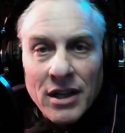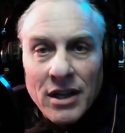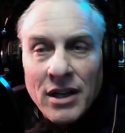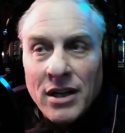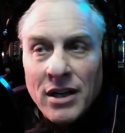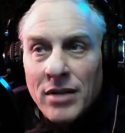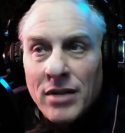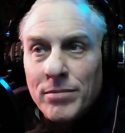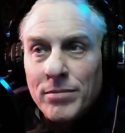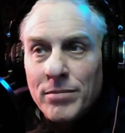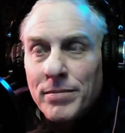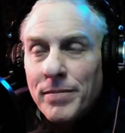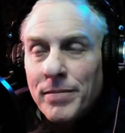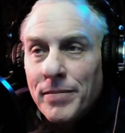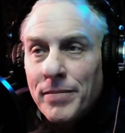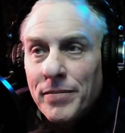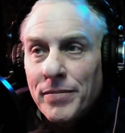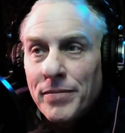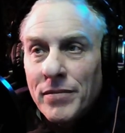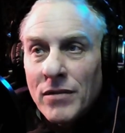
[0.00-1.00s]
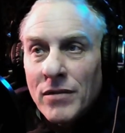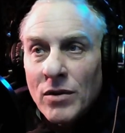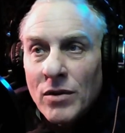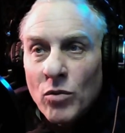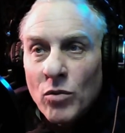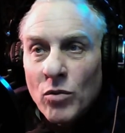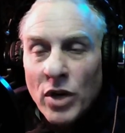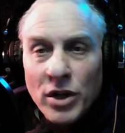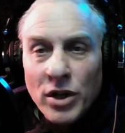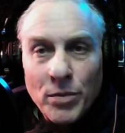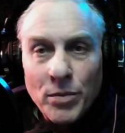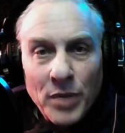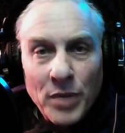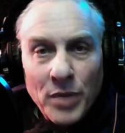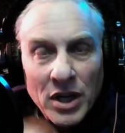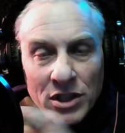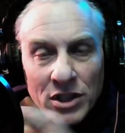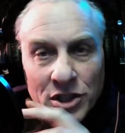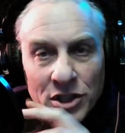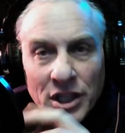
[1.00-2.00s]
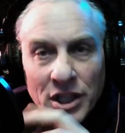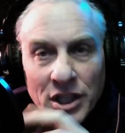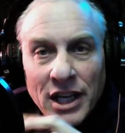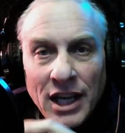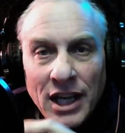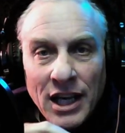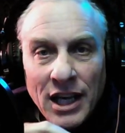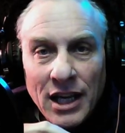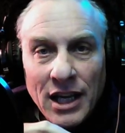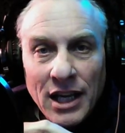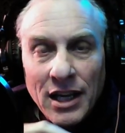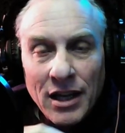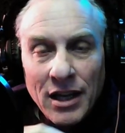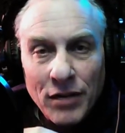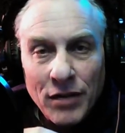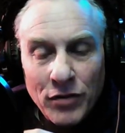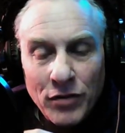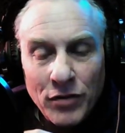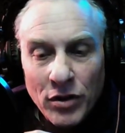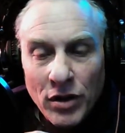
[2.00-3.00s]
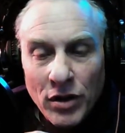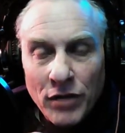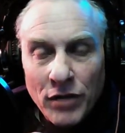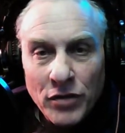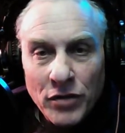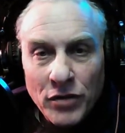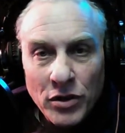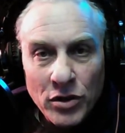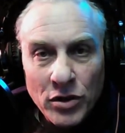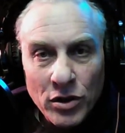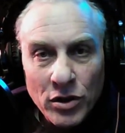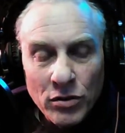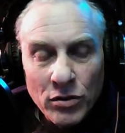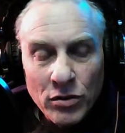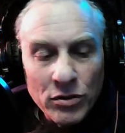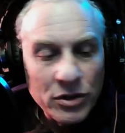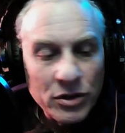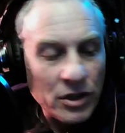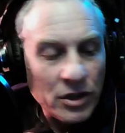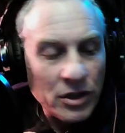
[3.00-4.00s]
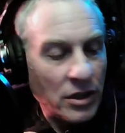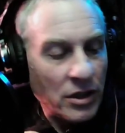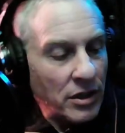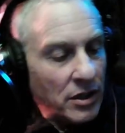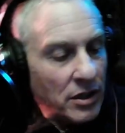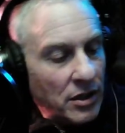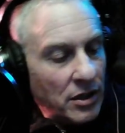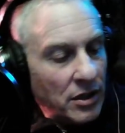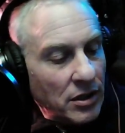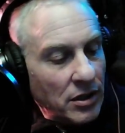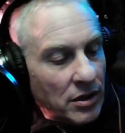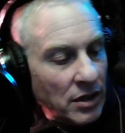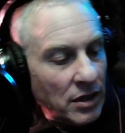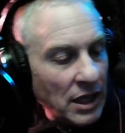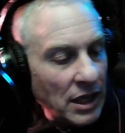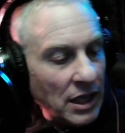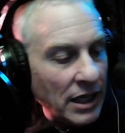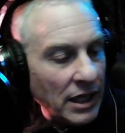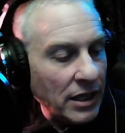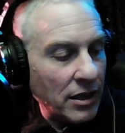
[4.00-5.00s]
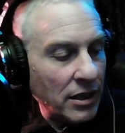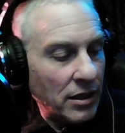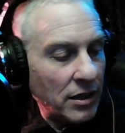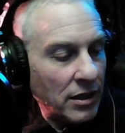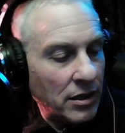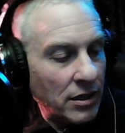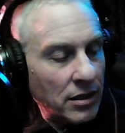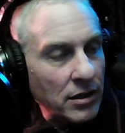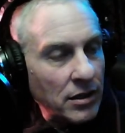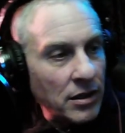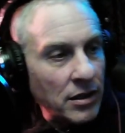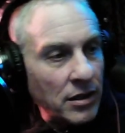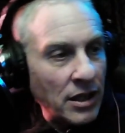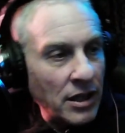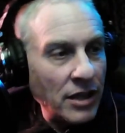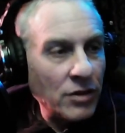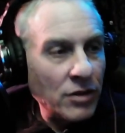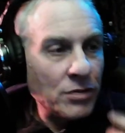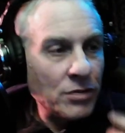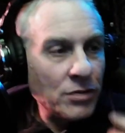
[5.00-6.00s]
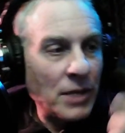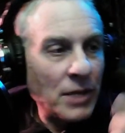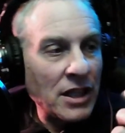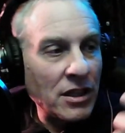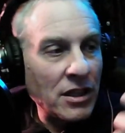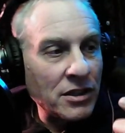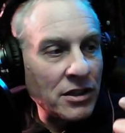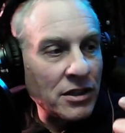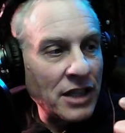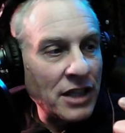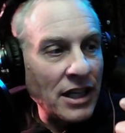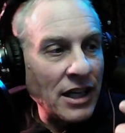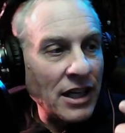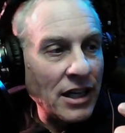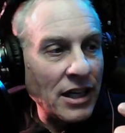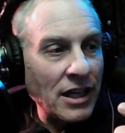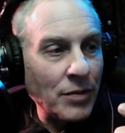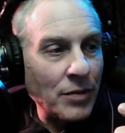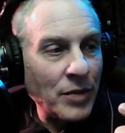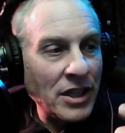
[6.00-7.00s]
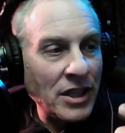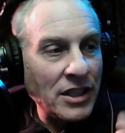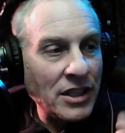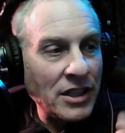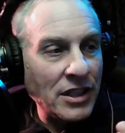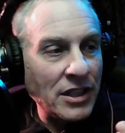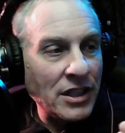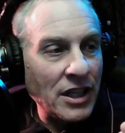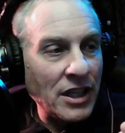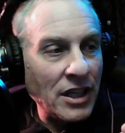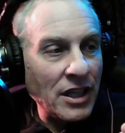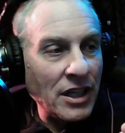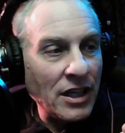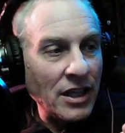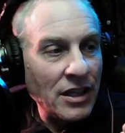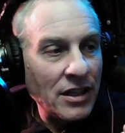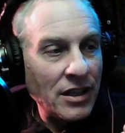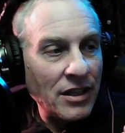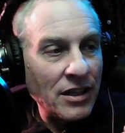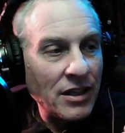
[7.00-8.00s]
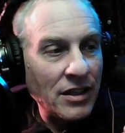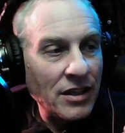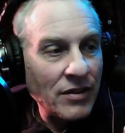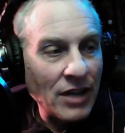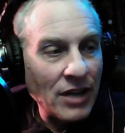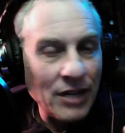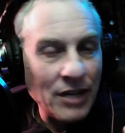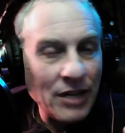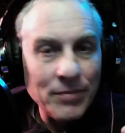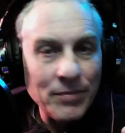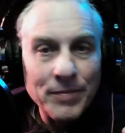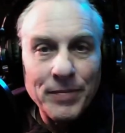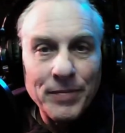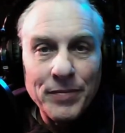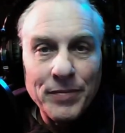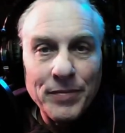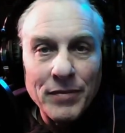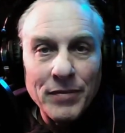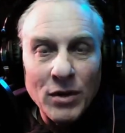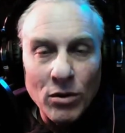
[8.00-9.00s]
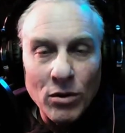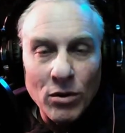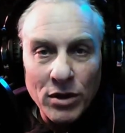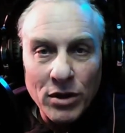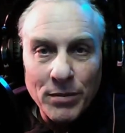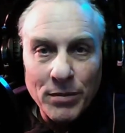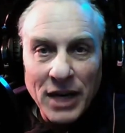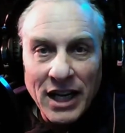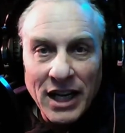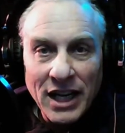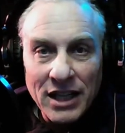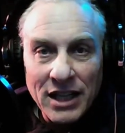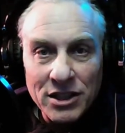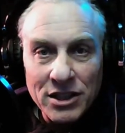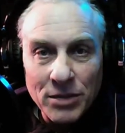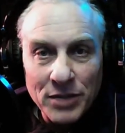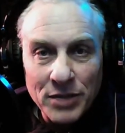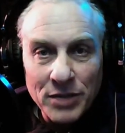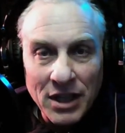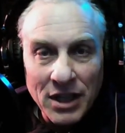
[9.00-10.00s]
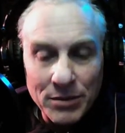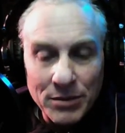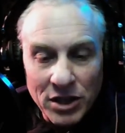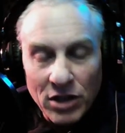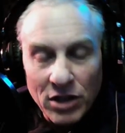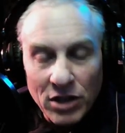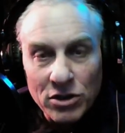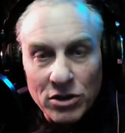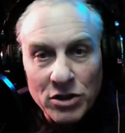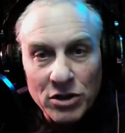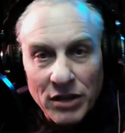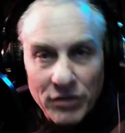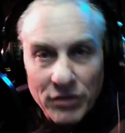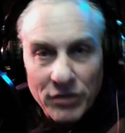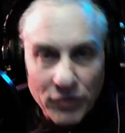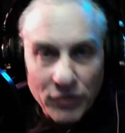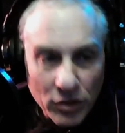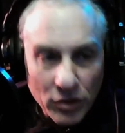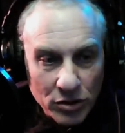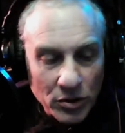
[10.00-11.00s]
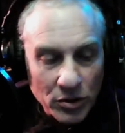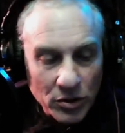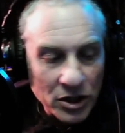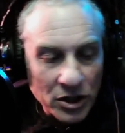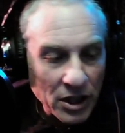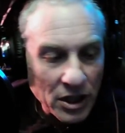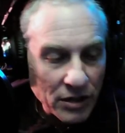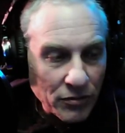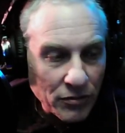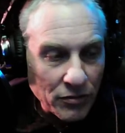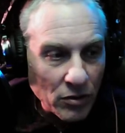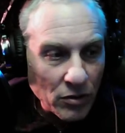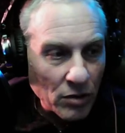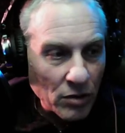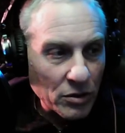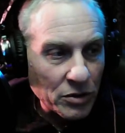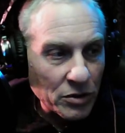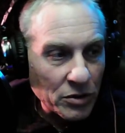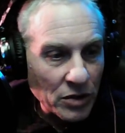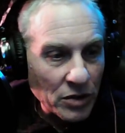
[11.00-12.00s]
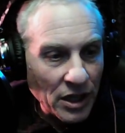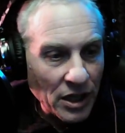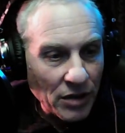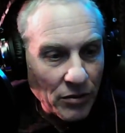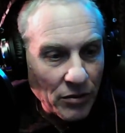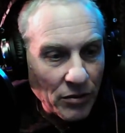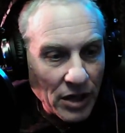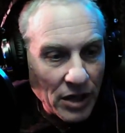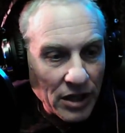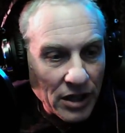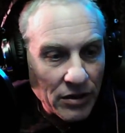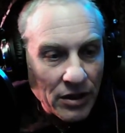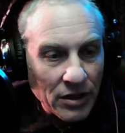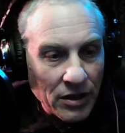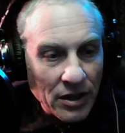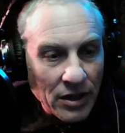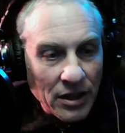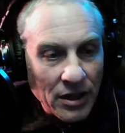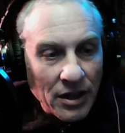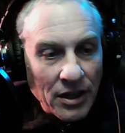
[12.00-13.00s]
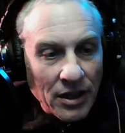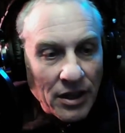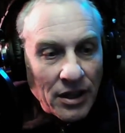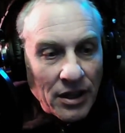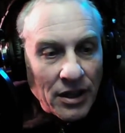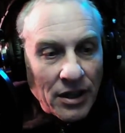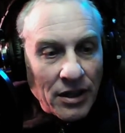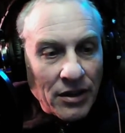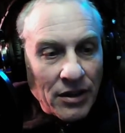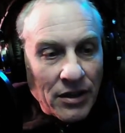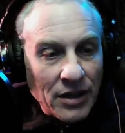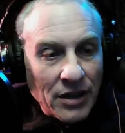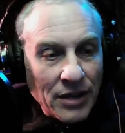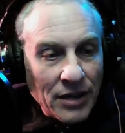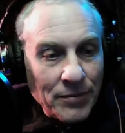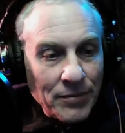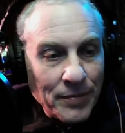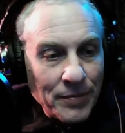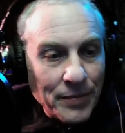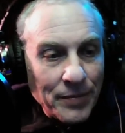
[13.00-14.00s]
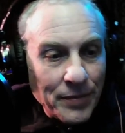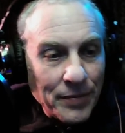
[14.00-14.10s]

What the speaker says: where you punch the key. If you use, like, I use my little detonator PTT, right? Hold it in my hand. Sometimes I also have a foot switch on the floor, which will key the radio, right?